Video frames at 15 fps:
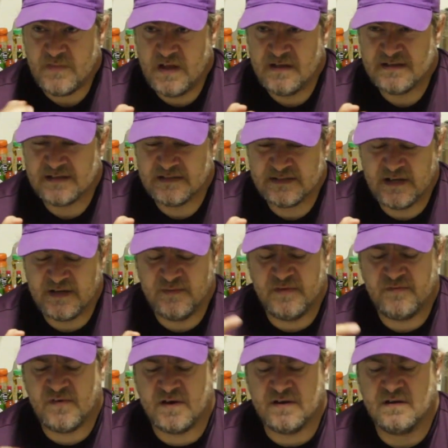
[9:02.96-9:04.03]
This is going to be
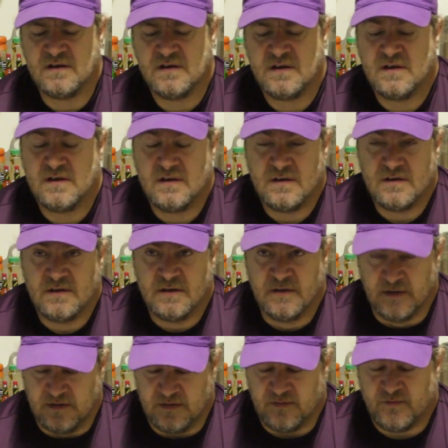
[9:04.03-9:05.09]
fun
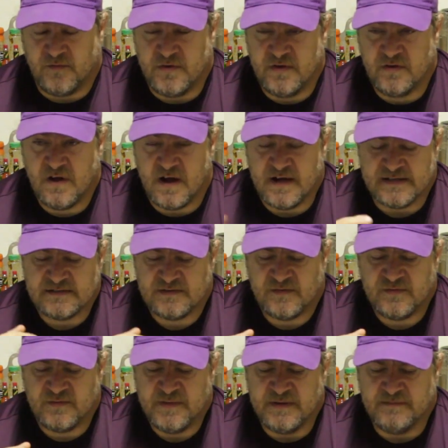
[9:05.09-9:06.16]
for you guys, not
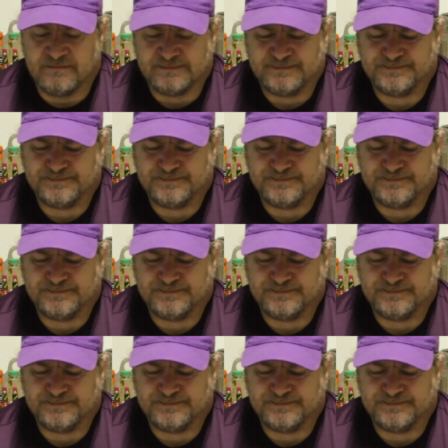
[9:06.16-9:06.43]
for me.